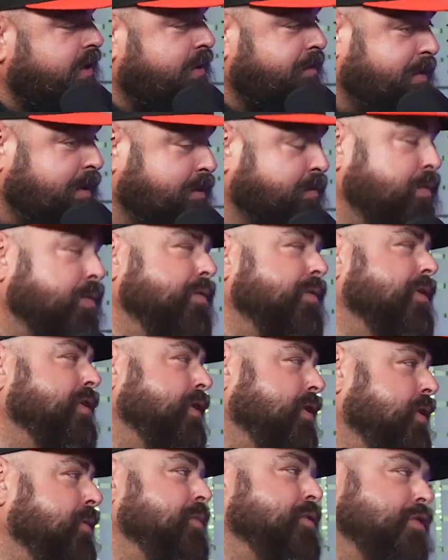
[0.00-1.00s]
Because we were,
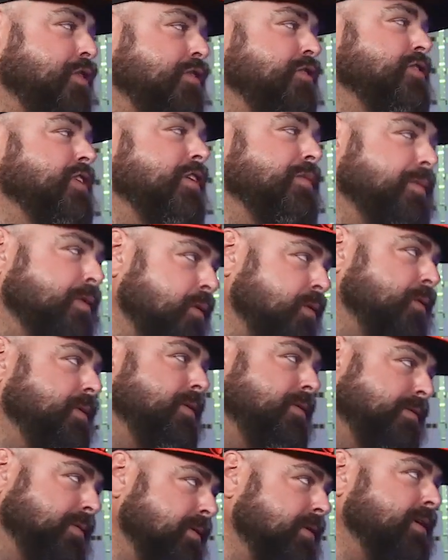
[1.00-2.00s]
you know, I mean, you're a chief, but
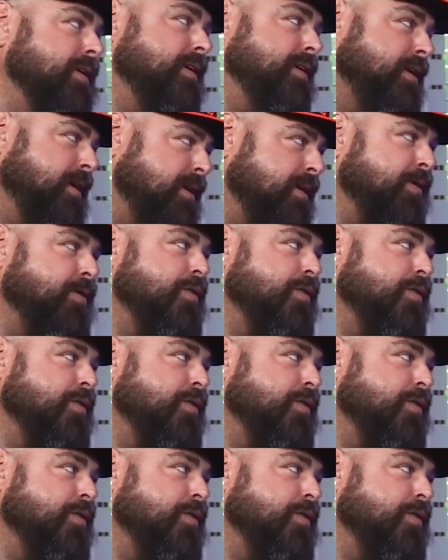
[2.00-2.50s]
we were kind of like